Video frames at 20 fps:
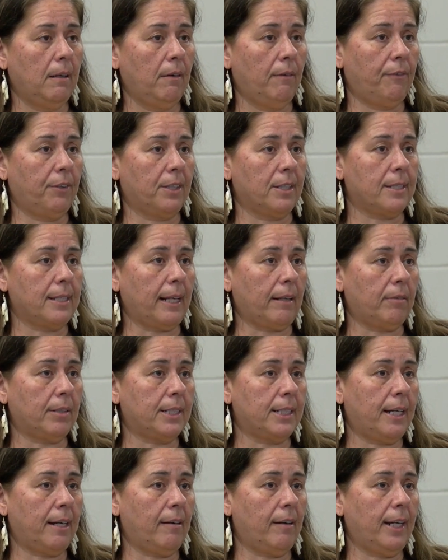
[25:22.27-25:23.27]
For the
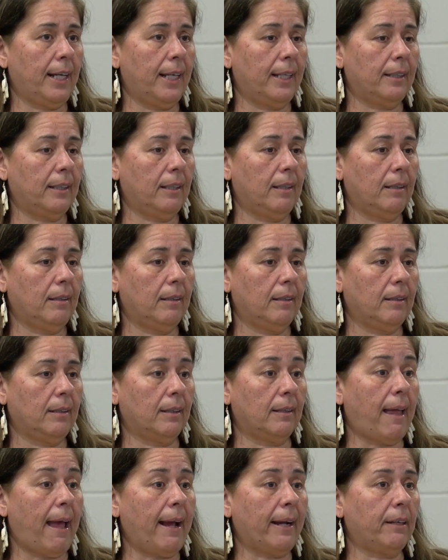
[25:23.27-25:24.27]
Secretariat, the
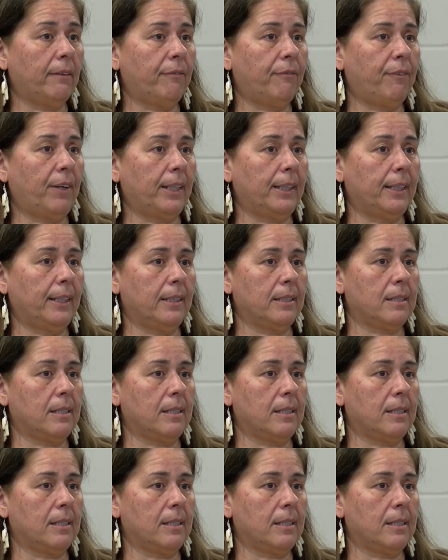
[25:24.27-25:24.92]
lack of funding